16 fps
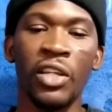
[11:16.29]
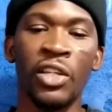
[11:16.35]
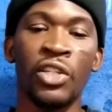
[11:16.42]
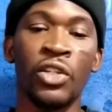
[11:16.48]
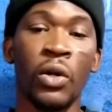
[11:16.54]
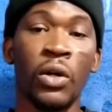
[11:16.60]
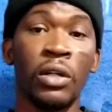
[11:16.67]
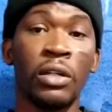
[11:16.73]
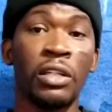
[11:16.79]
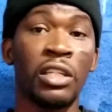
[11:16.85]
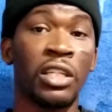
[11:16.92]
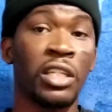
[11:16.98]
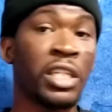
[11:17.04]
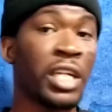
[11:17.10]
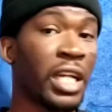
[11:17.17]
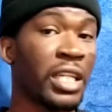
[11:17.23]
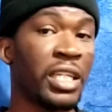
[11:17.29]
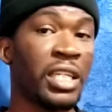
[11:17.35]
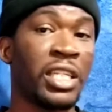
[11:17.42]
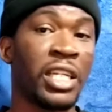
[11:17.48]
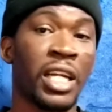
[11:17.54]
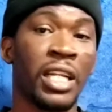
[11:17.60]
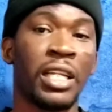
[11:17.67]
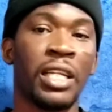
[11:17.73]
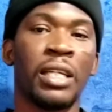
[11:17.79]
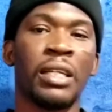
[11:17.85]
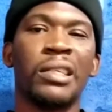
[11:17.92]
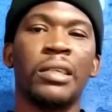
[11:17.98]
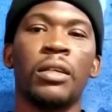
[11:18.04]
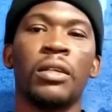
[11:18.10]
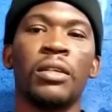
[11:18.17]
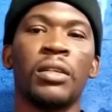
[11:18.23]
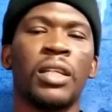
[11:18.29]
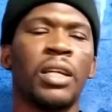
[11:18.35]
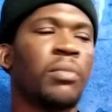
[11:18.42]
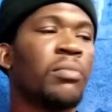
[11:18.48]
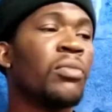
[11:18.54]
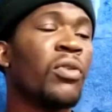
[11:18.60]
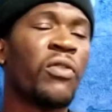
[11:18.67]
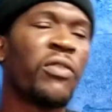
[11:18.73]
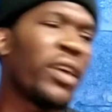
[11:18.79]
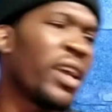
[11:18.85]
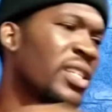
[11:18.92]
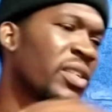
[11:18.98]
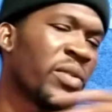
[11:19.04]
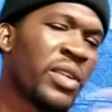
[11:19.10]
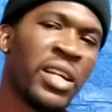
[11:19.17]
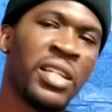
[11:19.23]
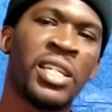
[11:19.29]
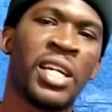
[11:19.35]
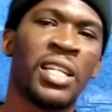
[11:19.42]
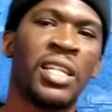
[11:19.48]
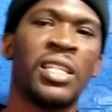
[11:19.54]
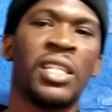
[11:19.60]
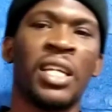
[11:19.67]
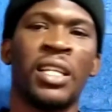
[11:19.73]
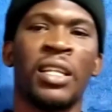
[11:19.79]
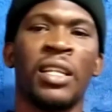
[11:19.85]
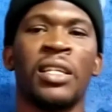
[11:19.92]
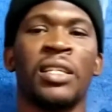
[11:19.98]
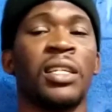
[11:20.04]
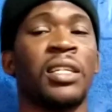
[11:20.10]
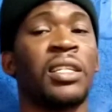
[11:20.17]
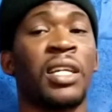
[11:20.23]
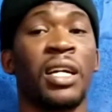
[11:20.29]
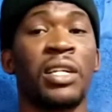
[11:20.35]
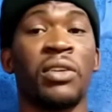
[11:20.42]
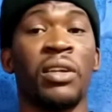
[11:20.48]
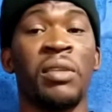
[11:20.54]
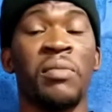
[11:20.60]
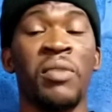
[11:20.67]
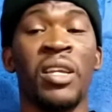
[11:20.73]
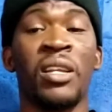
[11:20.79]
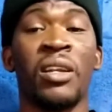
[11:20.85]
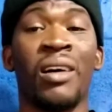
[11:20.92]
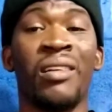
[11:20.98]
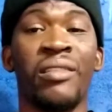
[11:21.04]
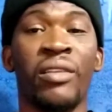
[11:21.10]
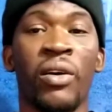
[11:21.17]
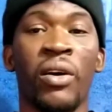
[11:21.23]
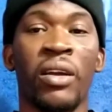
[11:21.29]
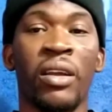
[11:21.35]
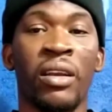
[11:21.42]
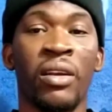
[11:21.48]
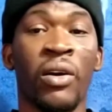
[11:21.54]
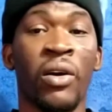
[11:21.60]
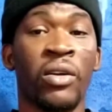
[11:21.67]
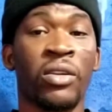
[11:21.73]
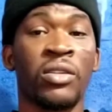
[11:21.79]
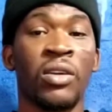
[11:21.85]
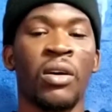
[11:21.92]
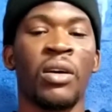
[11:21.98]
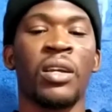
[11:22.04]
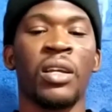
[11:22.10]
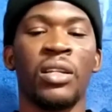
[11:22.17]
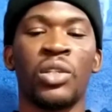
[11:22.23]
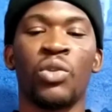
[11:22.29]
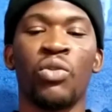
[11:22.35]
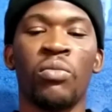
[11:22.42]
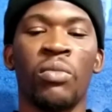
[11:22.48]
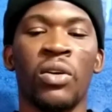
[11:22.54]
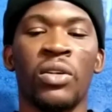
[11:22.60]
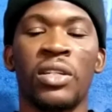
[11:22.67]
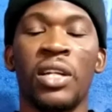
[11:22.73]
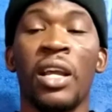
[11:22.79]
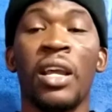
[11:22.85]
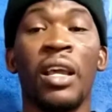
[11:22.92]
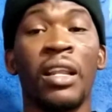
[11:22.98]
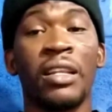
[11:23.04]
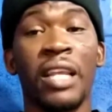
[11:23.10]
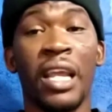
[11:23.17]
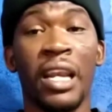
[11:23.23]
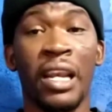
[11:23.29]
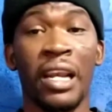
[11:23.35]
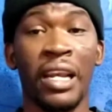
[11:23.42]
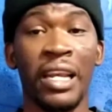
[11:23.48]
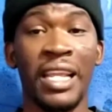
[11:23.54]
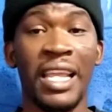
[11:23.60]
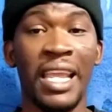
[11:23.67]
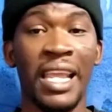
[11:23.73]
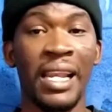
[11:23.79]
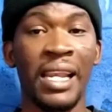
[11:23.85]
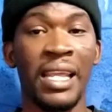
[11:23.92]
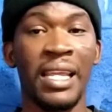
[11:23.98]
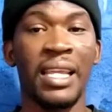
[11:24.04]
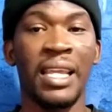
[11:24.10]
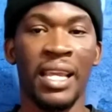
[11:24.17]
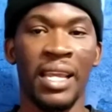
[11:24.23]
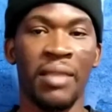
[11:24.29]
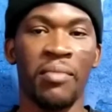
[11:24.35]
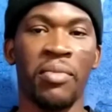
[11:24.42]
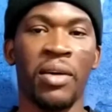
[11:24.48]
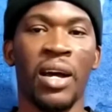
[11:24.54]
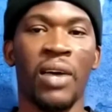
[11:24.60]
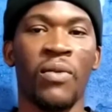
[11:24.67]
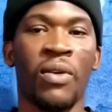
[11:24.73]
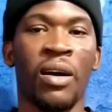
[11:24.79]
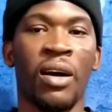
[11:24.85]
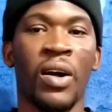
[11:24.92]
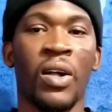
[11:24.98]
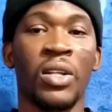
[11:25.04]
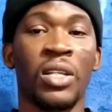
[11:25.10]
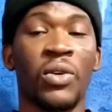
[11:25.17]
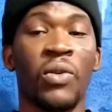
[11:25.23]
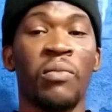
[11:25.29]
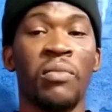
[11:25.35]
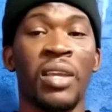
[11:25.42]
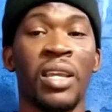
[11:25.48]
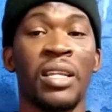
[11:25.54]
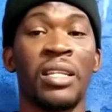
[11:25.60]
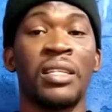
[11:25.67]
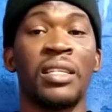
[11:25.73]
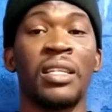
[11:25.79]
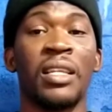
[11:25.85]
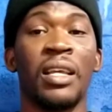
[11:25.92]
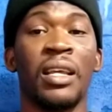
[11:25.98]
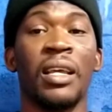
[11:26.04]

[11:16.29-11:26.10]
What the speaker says: So chatty chatty, the move from yourself with the chatty chattiness, it's actually being annoying or talking too much. Then licky licky in Patwa also means